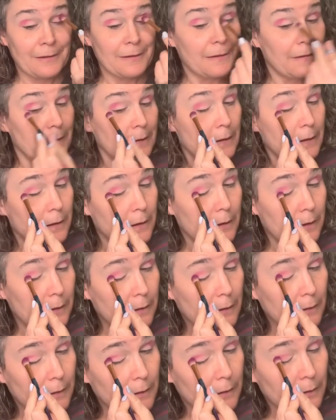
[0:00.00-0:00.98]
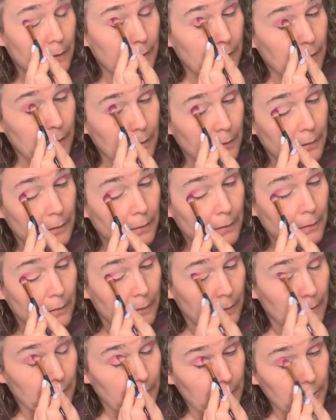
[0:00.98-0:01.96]

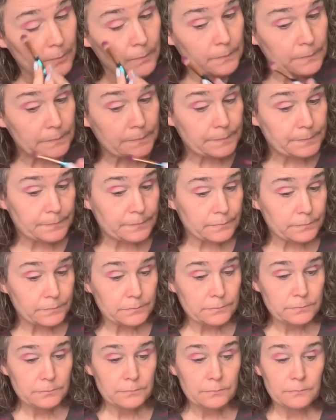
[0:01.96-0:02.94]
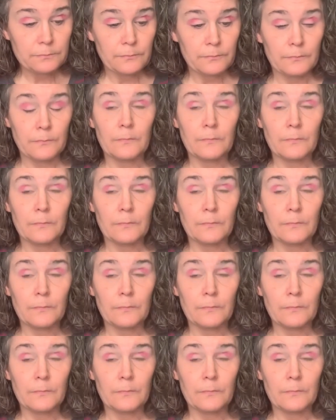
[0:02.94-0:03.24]
Nothing is said.